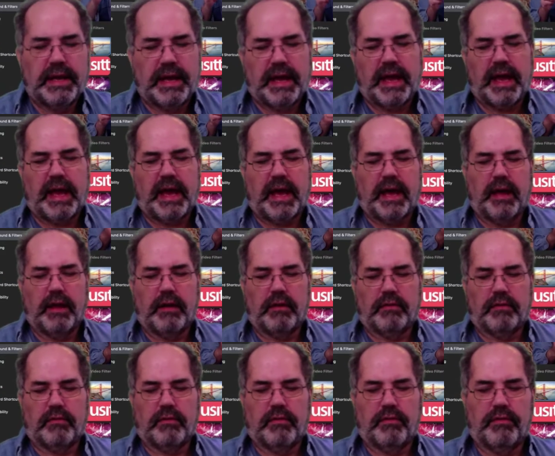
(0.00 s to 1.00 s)

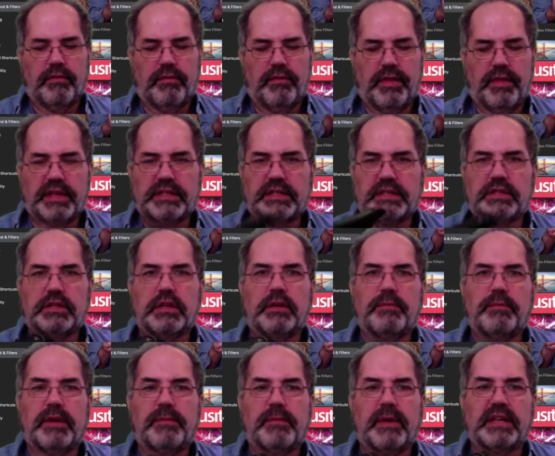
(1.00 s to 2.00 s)
and this is going
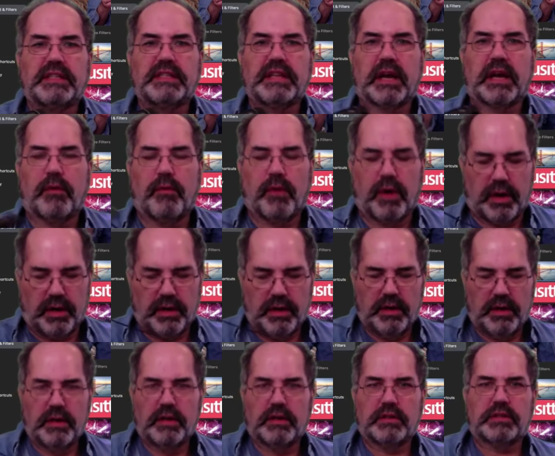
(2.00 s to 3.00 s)
to be my second one.
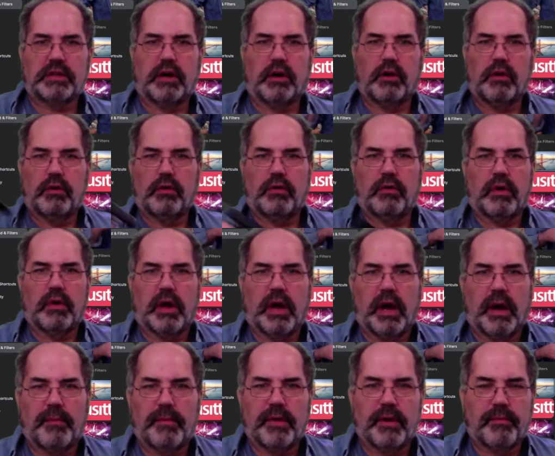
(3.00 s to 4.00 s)
So
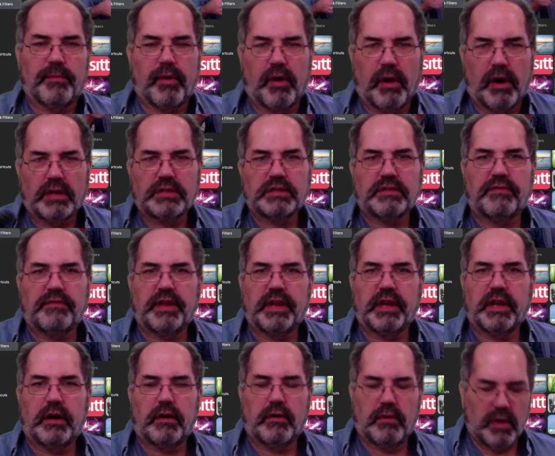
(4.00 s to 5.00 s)
I'm going to pause the
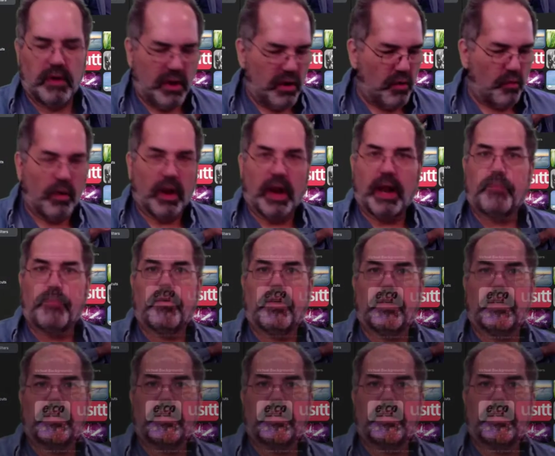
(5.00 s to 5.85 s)
video while I plug